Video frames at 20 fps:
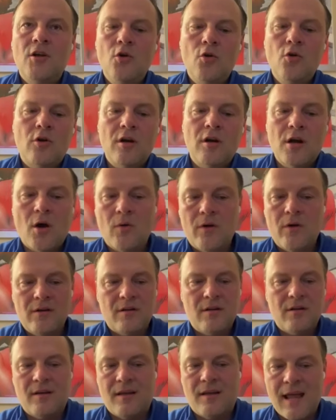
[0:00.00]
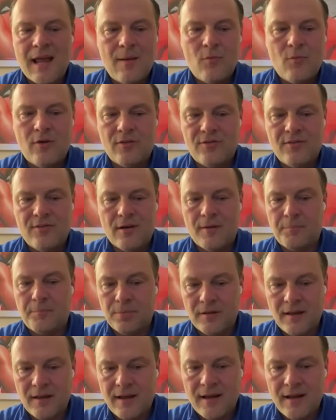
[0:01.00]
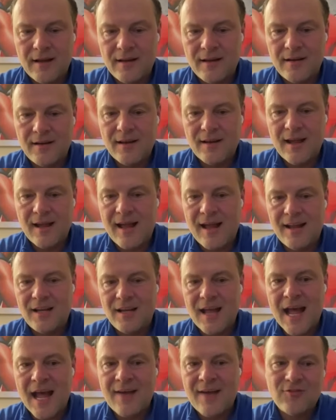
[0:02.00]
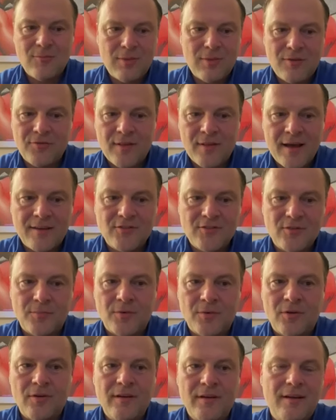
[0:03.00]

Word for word: You can go into a game with a plan and you have to be flexible.